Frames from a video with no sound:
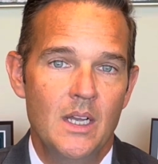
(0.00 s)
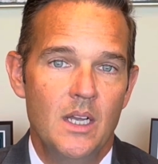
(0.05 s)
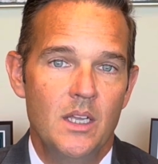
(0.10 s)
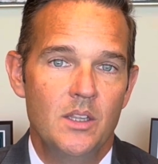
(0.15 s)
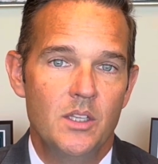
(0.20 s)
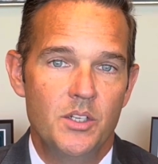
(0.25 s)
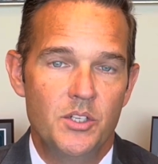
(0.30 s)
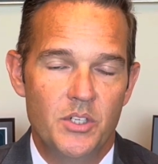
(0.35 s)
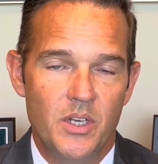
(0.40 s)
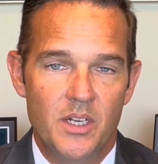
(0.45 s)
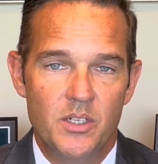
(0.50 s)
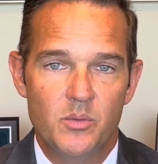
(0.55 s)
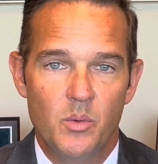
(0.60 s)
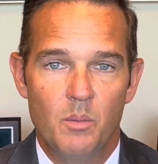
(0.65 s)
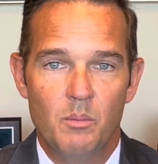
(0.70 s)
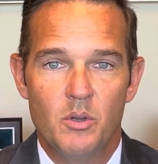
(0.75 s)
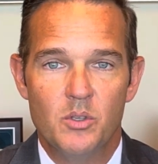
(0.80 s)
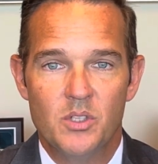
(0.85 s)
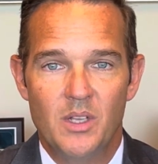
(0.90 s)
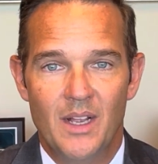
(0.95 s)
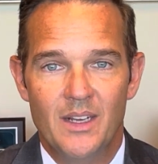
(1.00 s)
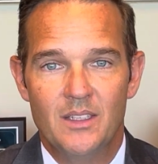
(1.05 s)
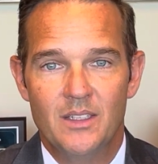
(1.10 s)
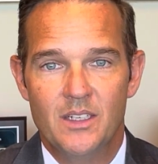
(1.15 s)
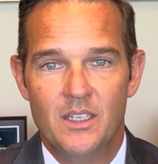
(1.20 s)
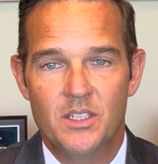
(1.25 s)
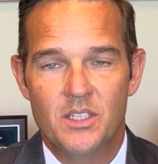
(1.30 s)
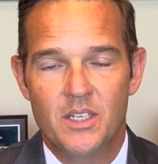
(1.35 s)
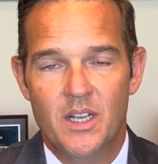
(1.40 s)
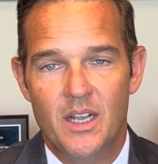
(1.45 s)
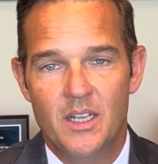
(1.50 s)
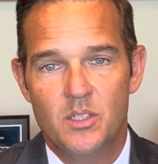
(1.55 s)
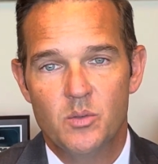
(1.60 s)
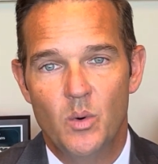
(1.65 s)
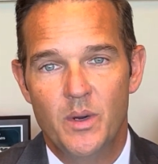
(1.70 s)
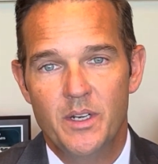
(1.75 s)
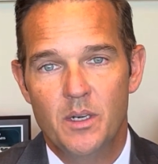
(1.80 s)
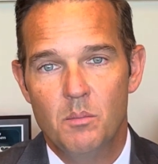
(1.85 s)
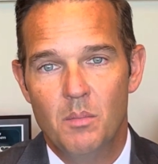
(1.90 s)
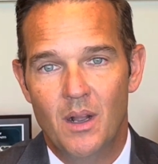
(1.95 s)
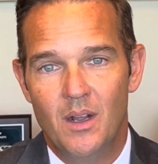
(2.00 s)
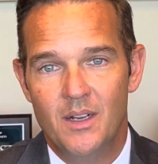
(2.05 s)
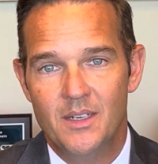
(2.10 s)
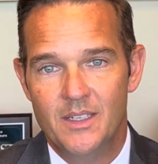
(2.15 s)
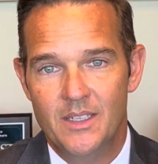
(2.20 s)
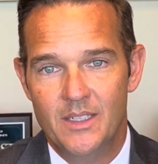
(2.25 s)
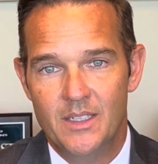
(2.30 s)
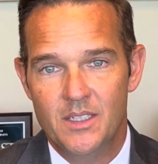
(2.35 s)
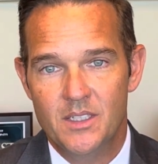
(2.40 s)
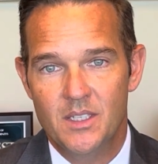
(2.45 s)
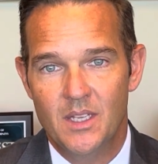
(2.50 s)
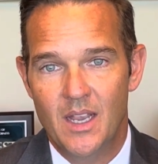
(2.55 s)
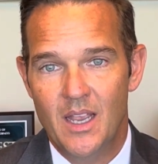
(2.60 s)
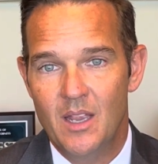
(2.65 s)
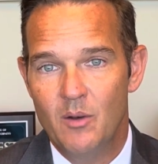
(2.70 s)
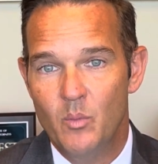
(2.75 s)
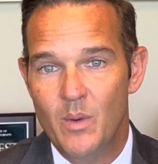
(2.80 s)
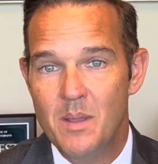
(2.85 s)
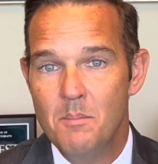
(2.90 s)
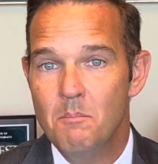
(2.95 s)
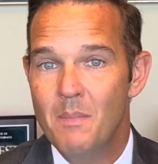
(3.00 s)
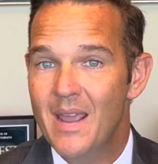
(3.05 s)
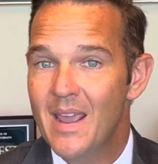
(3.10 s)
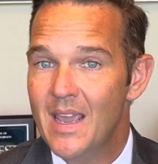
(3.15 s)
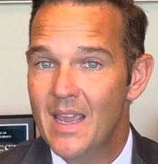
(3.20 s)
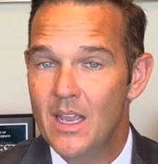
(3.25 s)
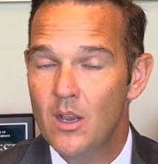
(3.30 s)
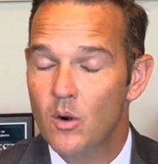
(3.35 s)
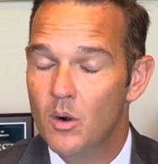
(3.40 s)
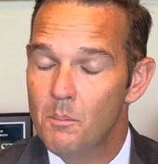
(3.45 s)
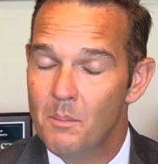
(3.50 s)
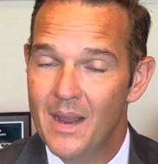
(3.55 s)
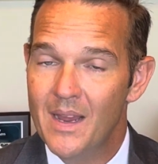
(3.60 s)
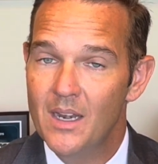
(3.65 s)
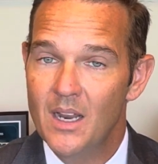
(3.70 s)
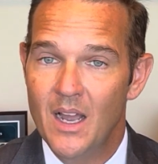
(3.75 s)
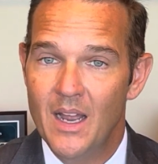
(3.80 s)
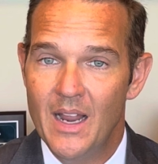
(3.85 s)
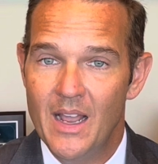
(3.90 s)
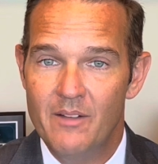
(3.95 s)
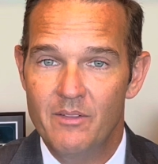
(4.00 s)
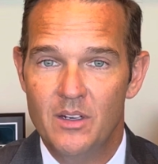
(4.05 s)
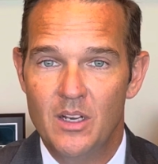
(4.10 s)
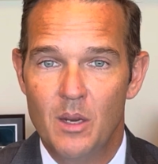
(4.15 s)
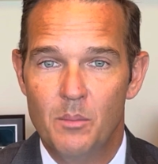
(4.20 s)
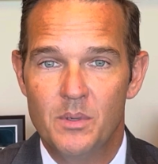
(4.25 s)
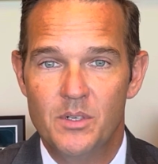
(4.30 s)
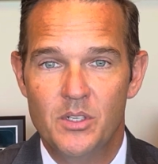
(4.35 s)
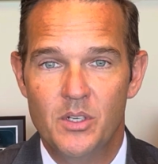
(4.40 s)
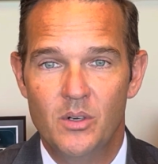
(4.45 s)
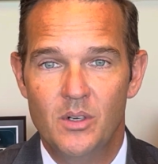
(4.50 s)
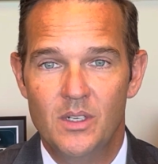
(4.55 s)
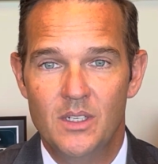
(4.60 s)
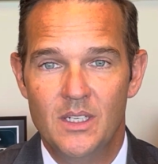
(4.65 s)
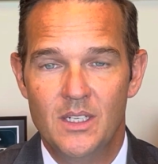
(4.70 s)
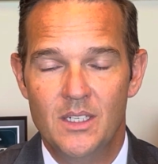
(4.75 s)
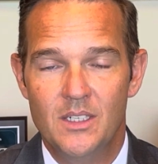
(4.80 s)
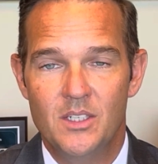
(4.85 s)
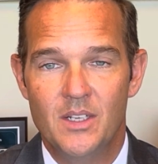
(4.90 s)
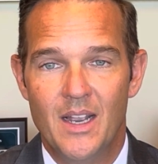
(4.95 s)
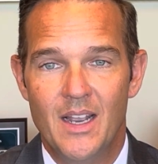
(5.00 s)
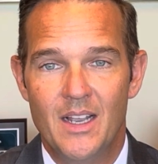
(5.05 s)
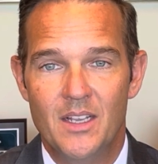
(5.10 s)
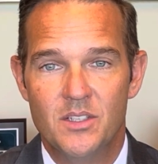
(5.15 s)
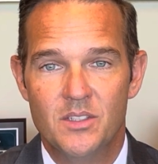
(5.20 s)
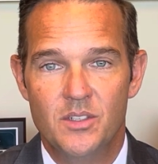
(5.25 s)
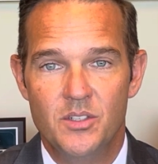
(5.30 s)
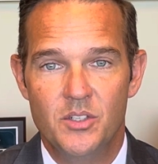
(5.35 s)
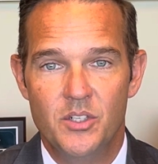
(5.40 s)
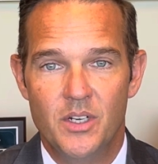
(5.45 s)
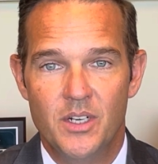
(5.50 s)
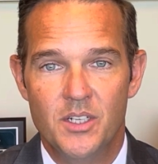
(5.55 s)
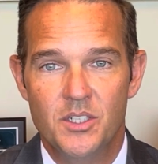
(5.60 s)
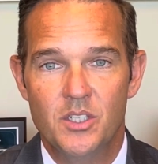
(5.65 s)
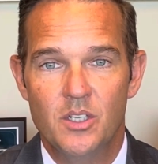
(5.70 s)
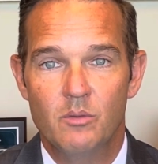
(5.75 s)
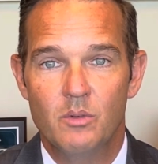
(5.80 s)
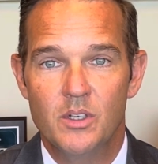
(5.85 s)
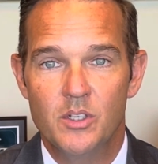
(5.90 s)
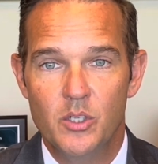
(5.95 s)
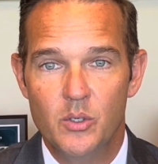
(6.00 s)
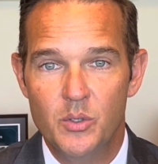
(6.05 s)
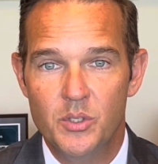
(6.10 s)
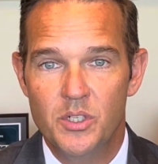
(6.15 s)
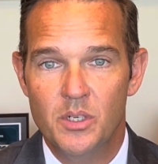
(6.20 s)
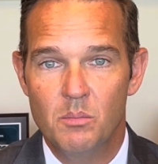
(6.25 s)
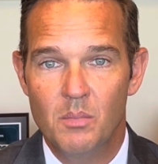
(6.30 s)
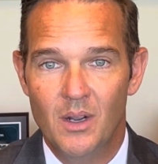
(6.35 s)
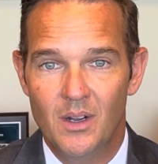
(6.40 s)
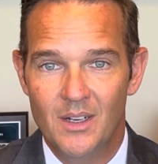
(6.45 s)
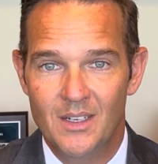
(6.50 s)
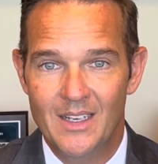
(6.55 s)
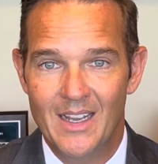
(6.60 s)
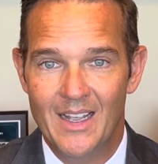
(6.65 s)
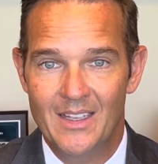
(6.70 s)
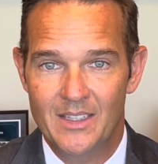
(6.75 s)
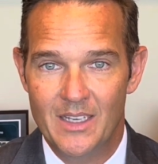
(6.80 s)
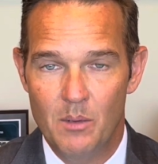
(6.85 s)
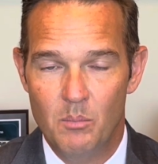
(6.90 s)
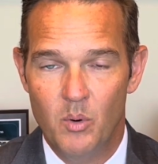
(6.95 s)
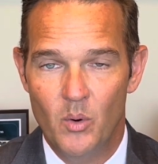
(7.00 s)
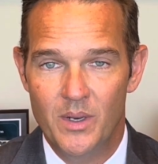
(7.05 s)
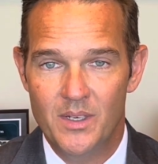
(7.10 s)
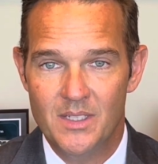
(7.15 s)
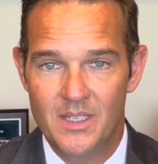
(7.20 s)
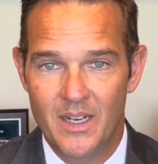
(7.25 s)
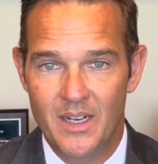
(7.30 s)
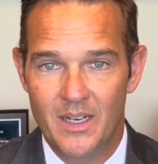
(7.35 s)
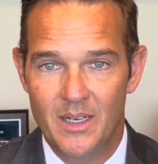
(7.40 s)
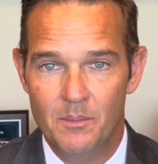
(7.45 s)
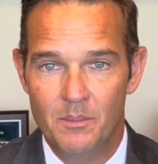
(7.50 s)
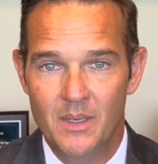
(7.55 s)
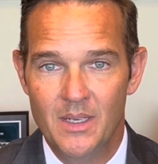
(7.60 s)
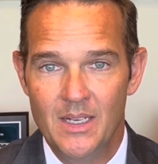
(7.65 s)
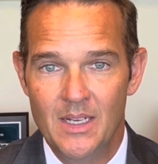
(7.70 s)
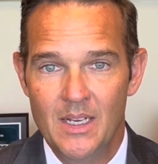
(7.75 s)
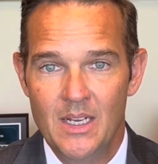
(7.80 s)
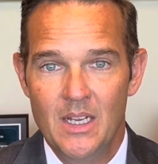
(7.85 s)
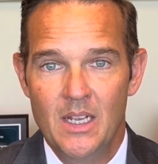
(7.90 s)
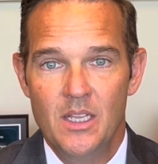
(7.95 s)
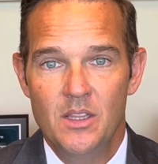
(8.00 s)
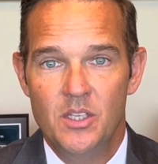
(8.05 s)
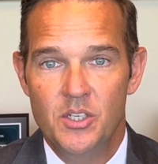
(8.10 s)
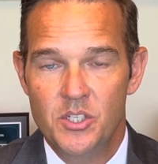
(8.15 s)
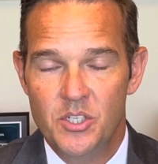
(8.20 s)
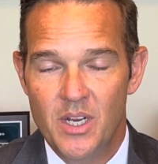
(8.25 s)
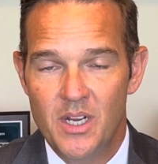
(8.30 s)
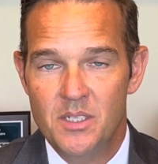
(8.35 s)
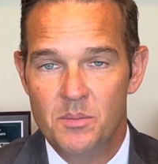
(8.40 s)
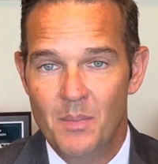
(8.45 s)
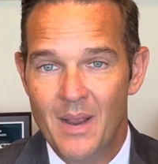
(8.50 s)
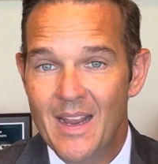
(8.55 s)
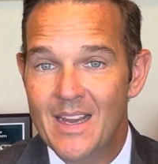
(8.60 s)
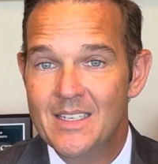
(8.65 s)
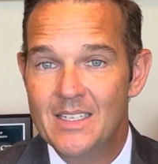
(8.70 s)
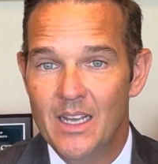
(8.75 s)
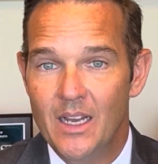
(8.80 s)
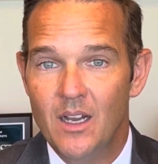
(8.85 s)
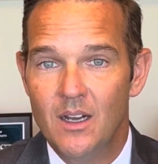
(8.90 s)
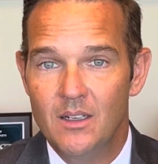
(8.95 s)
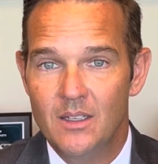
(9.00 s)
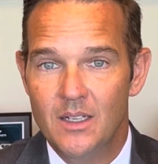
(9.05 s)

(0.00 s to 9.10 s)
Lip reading: The judge will most likely discuss what your bond is, and we may or may not have an opportunity to ask the judge to reduce your bond at that point in time. The judge may tell